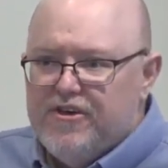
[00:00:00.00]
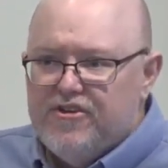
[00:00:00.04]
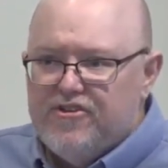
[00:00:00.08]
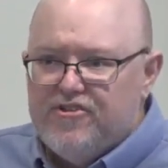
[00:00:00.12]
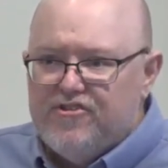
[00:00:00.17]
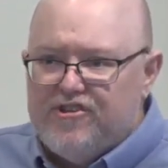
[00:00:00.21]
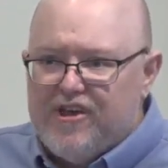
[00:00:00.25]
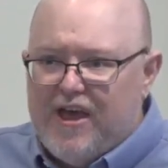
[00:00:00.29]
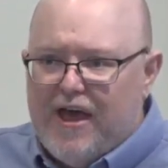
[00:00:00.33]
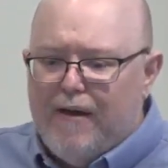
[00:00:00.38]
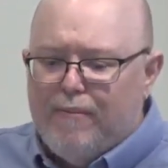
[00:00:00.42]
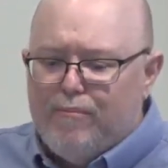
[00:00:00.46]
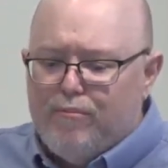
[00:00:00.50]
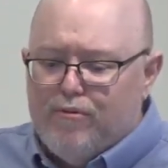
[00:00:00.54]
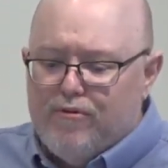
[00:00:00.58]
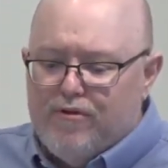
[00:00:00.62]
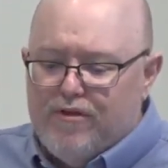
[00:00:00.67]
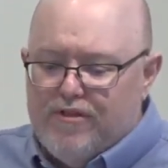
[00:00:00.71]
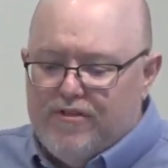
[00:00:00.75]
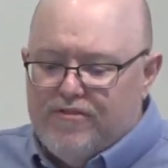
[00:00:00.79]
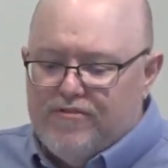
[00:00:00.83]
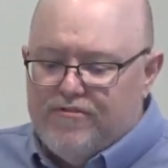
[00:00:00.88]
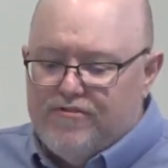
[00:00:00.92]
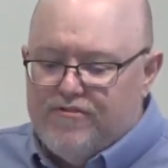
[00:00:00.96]

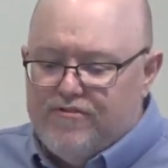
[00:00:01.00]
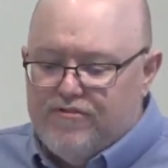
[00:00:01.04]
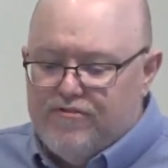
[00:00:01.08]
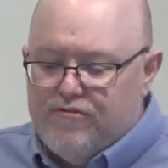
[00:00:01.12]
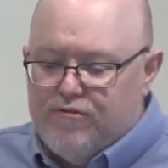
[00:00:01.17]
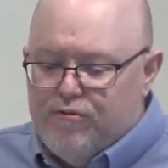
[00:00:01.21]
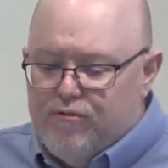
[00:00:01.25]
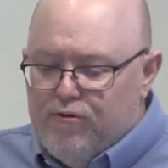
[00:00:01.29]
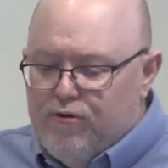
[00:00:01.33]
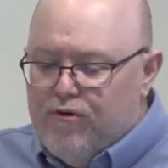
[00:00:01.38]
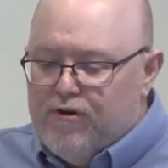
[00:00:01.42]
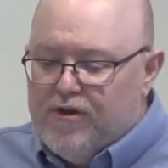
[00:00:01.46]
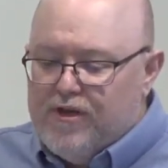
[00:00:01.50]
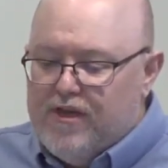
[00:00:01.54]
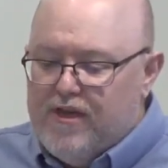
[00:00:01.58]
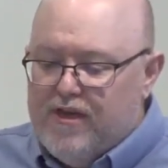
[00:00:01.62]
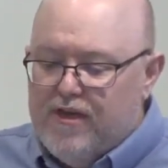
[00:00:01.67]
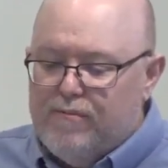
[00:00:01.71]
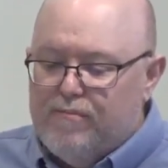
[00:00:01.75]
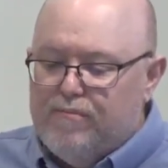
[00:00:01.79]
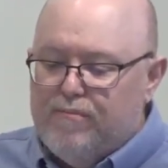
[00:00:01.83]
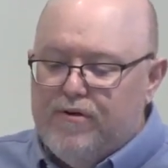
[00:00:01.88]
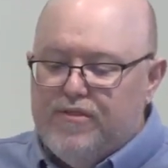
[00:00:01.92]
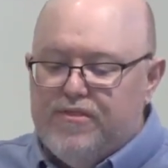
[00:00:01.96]
chaplain's
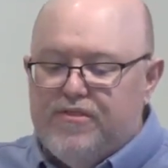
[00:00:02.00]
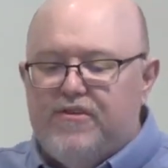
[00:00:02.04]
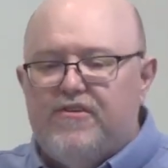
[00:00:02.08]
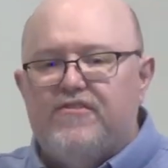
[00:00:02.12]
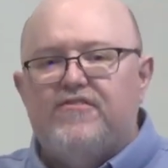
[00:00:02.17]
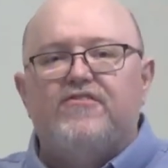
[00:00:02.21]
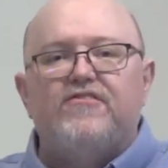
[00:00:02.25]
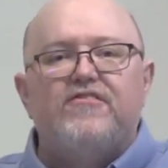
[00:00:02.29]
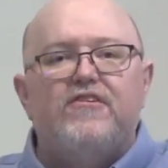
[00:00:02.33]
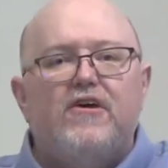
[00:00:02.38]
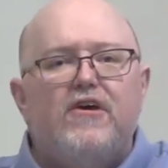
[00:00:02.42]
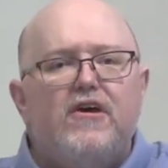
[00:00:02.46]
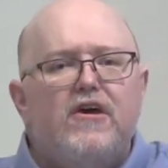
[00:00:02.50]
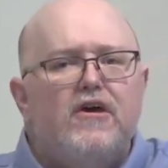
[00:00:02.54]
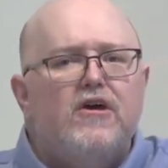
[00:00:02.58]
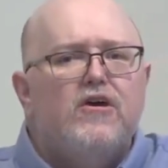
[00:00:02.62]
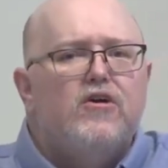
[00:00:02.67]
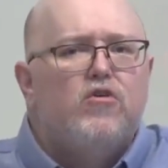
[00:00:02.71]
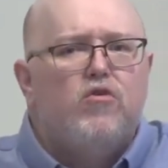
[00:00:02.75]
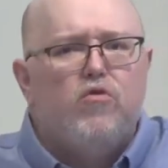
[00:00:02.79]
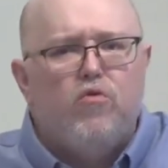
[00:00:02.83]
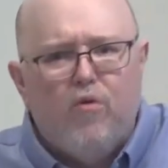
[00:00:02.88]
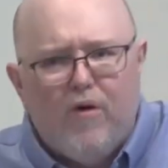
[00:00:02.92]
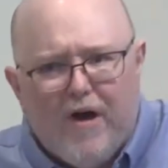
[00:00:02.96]
toolkit, but this
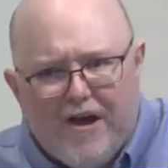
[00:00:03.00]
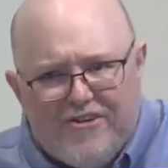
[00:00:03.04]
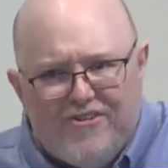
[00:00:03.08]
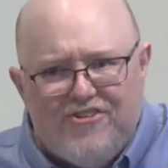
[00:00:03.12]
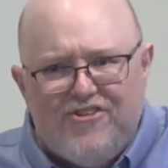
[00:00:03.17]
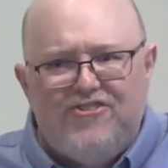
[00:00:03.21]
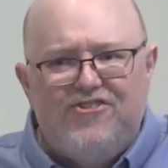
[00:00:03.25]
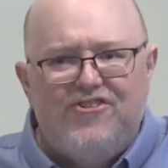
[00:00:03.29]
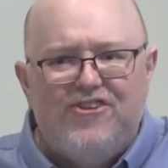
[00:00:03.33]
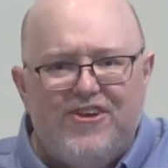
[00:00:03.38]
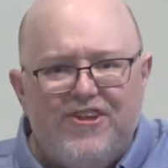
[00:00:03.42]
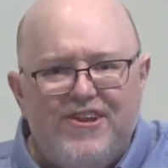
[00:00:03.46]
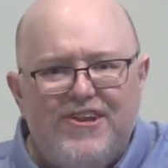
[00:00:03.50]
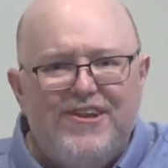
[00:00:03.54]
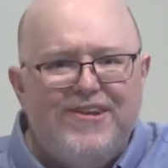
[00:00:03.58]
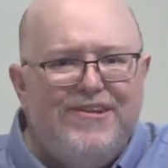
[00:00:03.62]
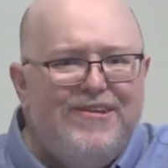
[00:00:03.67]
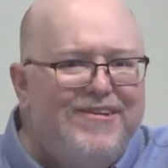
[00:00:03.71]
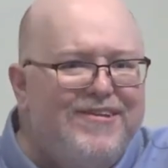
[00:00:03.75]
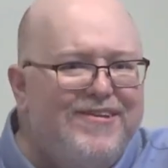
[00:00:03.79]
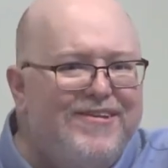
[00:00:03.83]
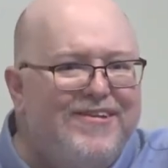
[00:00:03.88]
question